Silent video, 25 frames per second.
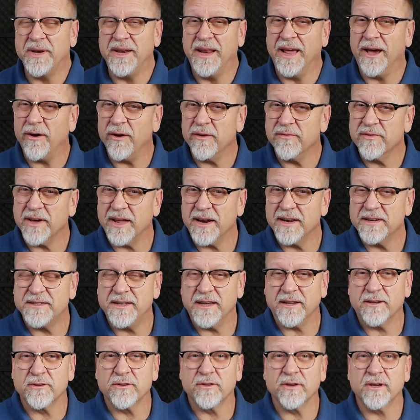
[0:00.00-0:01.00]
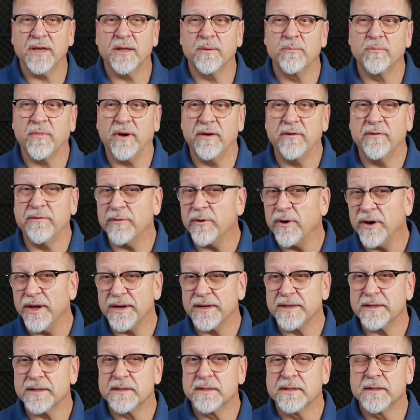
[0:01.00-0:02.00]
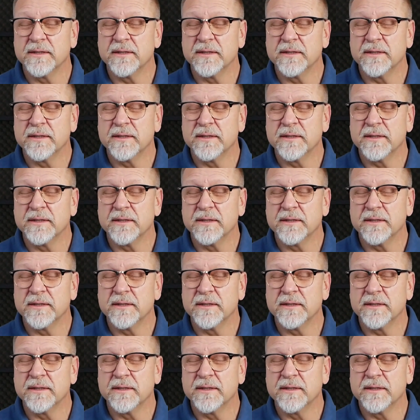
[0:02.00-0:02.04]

now I've got to take a look at my foot.